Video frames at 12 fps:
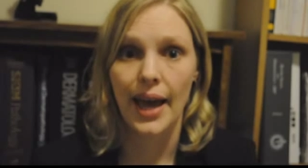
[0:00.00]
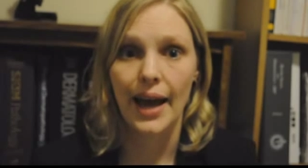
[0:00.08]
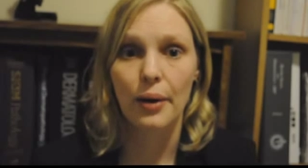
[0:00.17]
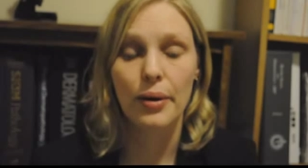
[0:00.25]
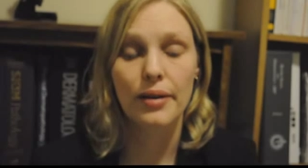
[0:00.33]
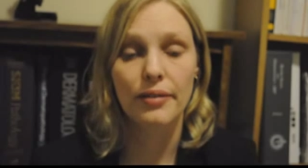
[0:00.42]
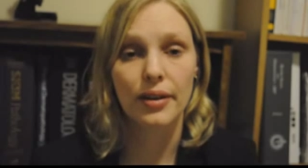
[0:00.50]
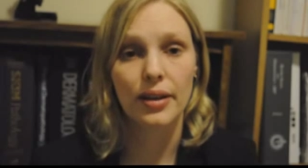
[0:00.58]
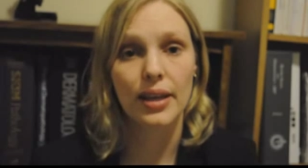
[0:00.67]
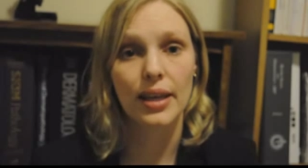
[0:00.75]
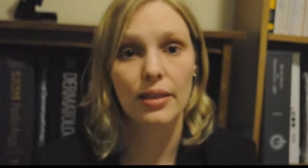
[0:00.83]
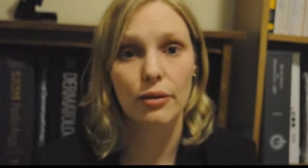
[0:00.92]

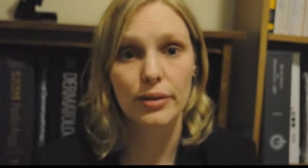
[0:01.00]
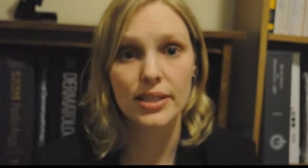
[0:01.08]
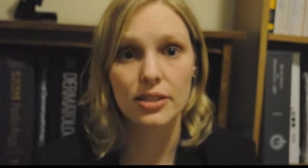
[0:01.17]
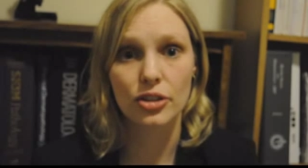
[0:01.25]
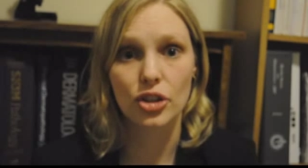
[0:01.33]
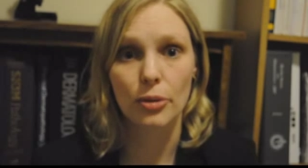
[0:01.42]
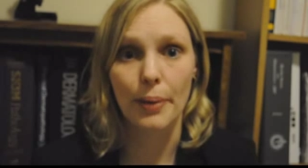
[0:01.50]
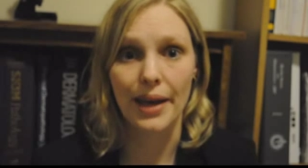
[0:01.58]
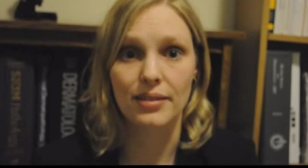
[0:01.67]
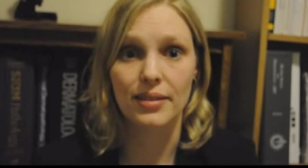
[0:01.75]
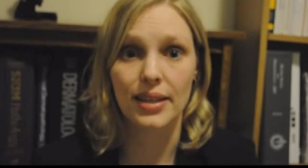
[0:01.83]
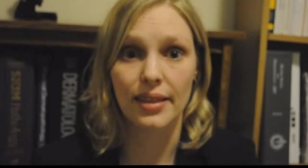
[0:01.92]
However, in the research
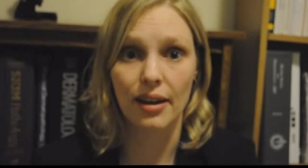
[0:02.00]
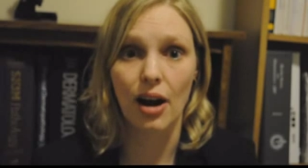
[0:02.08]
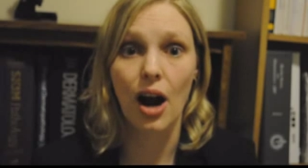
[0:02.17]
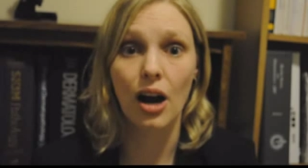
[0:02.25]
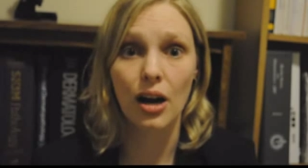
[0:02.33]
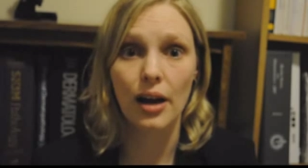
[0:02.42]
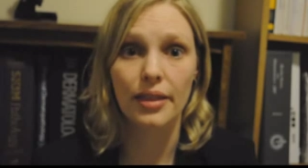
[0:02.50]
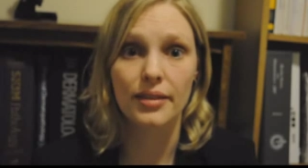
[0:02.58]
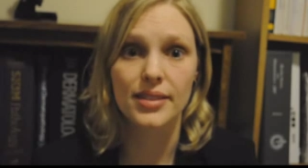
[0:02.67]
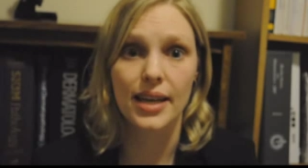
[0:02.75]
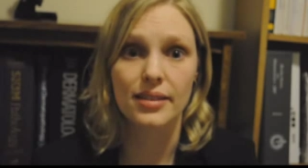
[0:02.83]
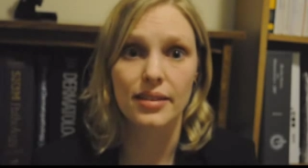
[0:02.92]
capacity, there are other
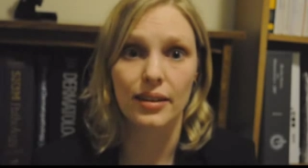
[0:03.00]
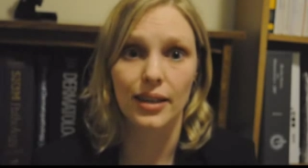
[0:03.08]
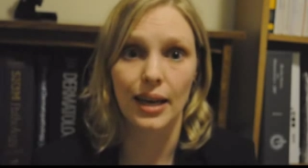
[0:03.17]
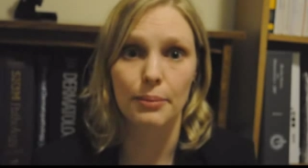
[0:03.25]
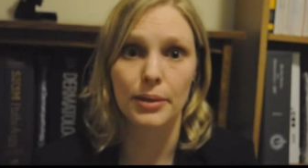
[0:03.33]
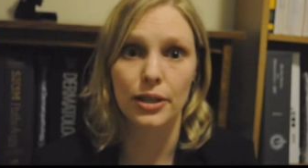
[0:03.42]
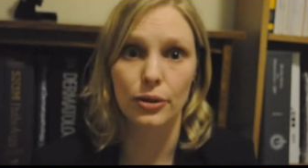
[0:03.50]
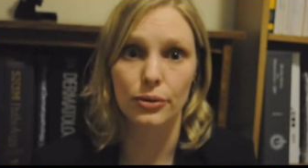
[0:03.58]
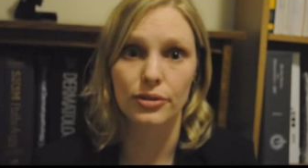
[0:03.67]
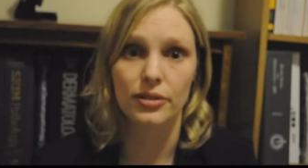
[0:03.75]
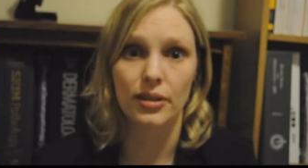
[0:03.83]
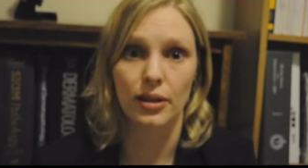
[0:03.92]
tests that can be
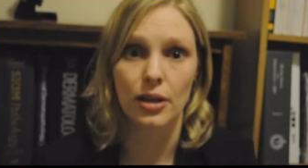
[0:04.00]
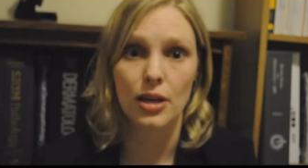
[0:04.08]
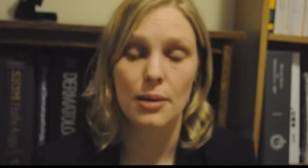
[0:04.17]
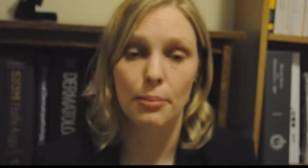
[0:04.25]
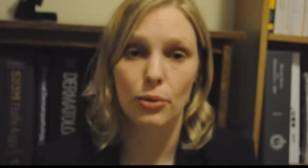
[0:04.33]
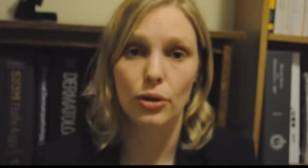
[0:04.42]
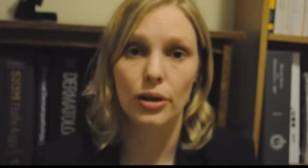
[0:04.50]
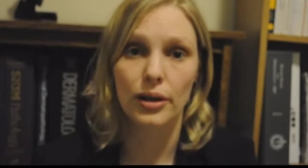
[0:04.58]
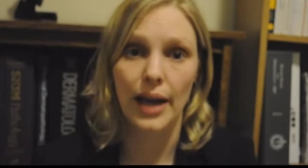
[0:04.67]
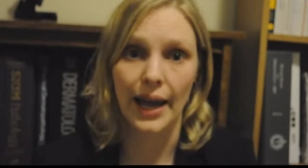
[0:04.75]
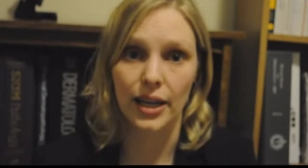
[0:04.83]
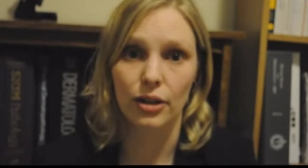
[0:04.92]
used to more
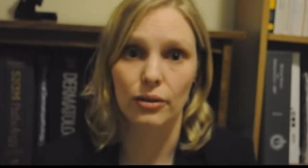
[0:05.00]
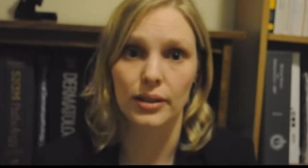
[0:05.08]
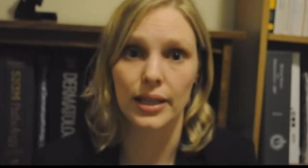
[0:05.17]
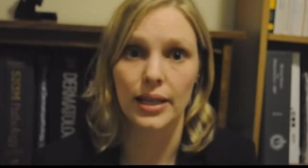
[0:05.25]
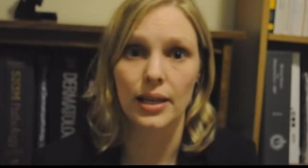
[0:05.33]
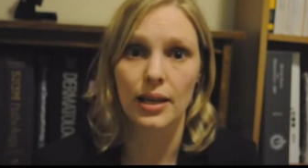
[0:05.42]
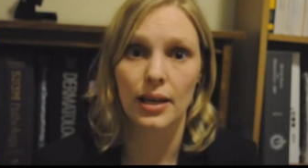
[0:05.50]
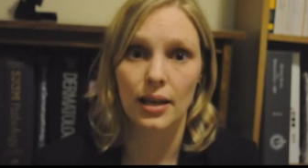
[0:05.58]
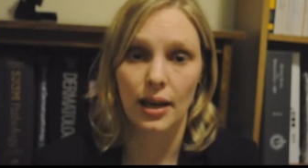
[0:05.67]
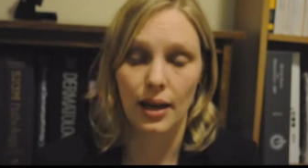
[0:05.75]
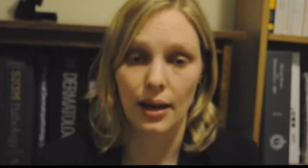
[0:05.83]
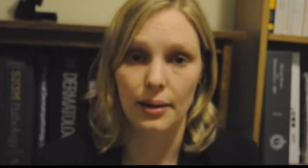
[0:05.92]
accurately
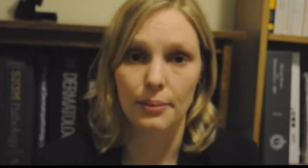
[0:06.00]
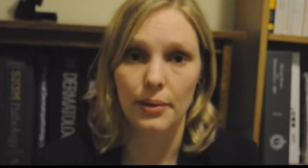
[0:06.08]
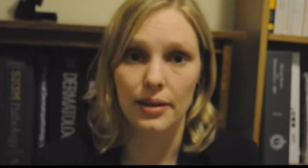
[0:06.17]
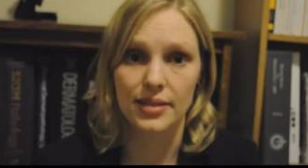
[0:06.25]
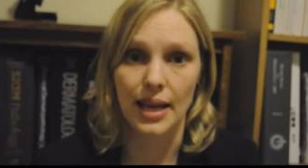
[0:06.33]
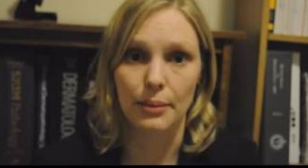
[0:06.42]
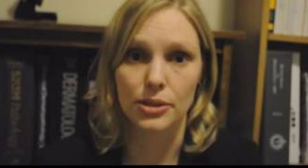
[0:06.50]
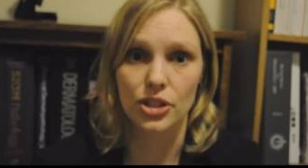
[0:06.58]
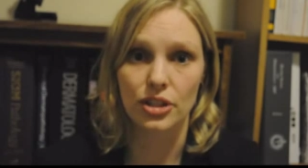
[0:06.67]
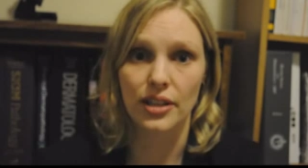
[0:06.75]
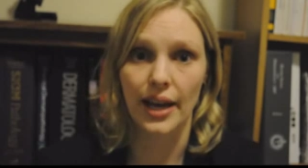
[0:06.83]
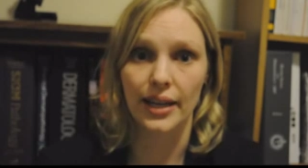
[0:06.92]
establish
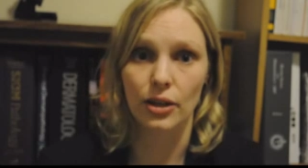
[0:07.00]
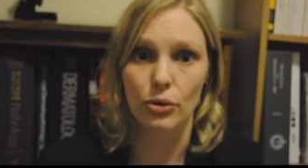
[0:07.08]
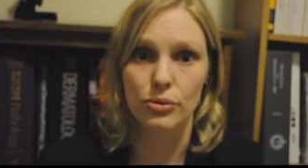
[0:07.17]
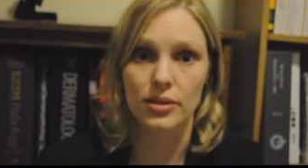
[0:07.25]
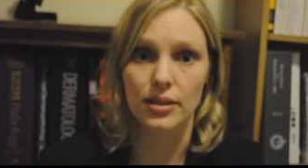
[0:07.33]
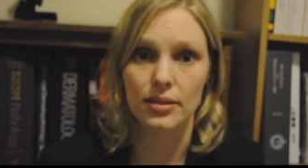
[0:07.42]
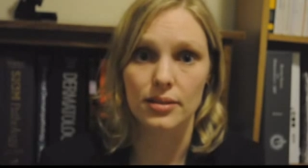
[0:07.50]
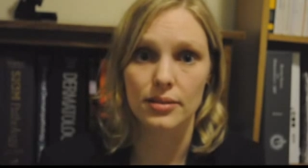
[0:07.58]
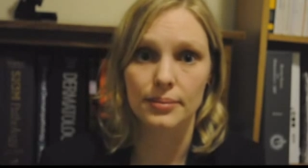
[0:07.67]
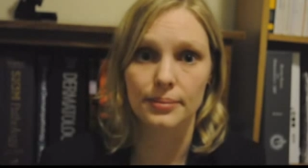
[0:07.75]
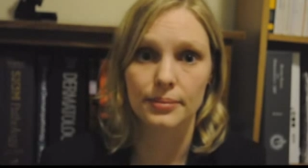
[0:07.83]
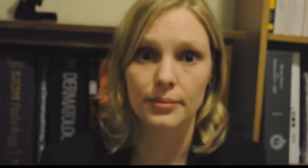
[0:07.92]
the diagnosis.
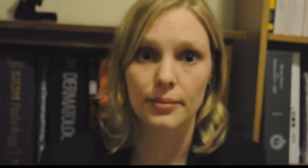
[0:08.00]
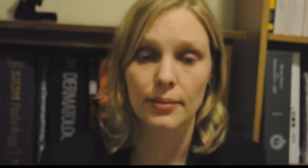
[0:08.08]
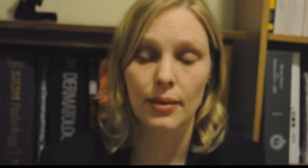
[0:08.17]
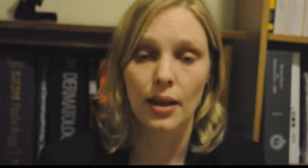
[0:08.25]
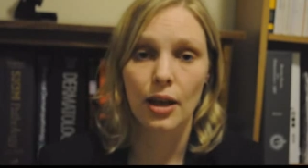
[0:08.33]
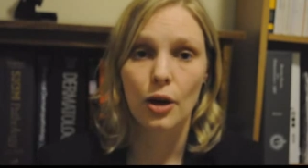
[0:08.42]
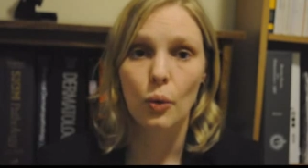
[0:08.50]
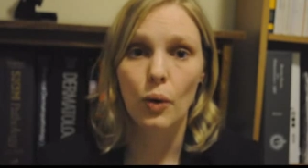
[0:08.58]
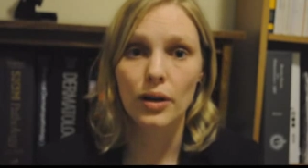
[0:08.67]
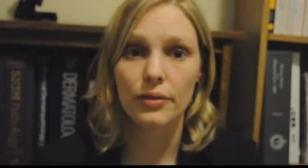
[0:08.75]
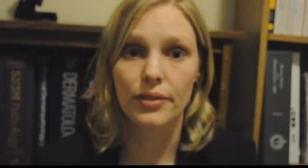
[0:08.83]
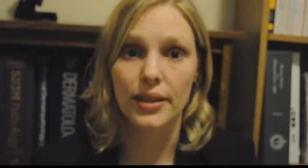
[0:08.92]

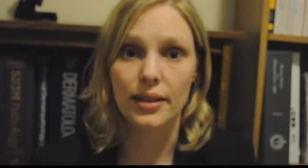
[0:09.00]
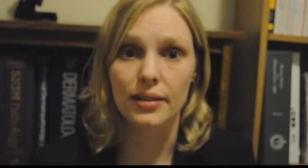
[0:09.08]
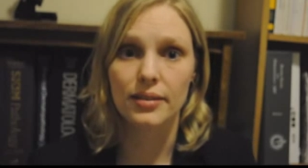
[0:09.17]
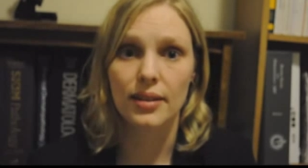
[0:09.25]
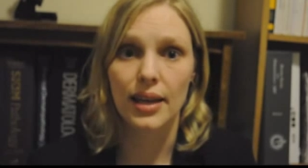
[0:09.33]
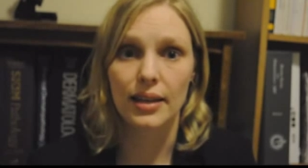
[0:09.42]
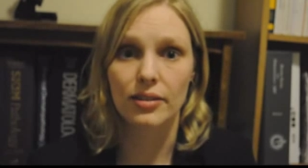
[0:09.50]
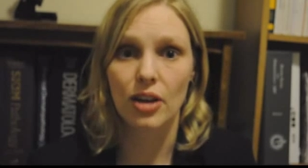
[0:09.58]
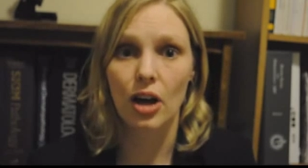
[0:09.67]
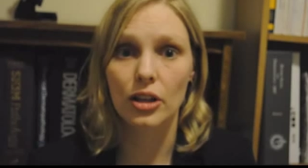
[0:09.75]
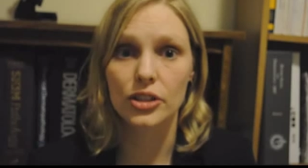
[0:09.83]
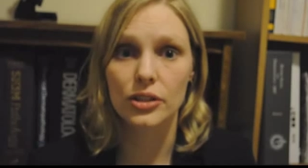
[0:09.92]
One of these is
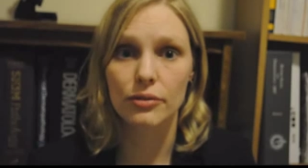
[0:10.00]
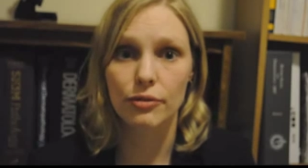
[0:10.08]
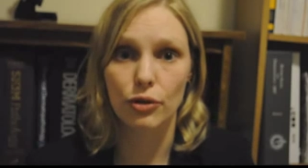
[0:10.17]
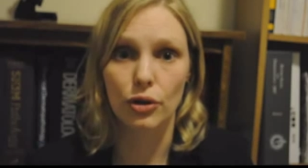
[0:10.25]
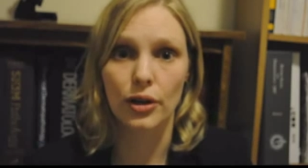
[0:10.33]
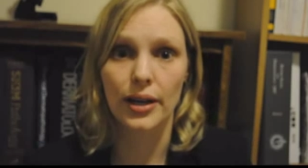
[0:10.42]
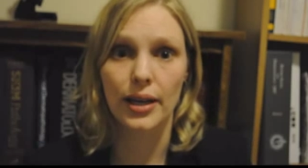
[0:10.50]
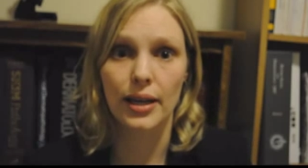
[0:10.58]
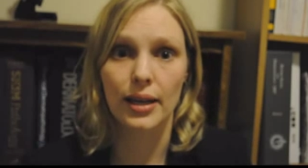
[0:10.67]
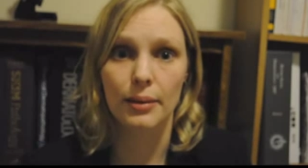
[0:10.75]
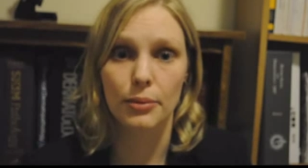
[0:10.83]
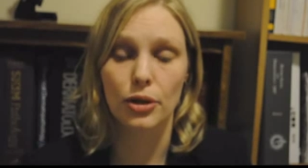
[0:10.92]
collagen IV
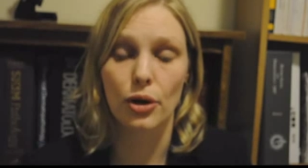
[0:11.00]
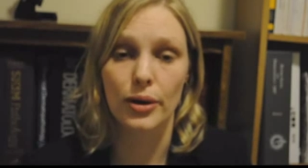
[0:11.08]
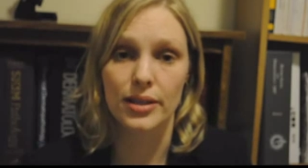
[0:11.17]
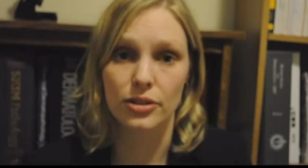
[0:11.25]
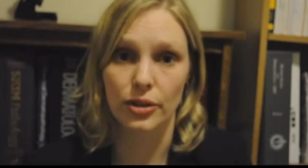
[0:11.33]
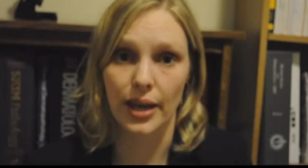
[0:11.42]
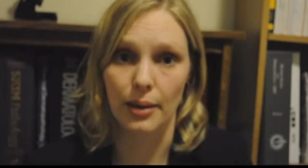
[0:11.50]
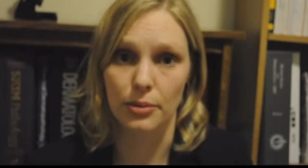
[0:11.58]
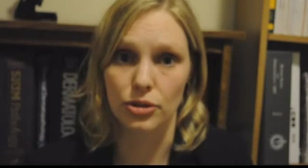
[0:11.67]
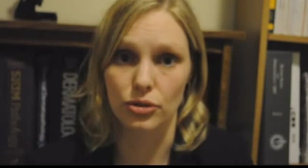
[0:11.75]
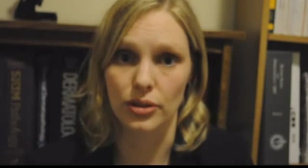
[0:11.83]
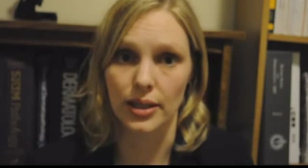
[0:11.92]

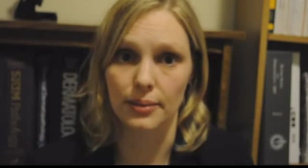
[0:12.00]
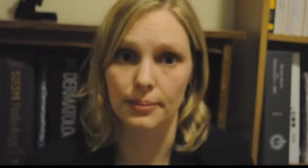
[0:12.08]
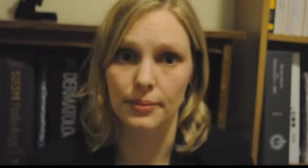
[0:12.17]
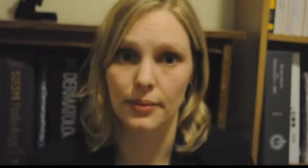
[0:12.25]
immunohistochemistry,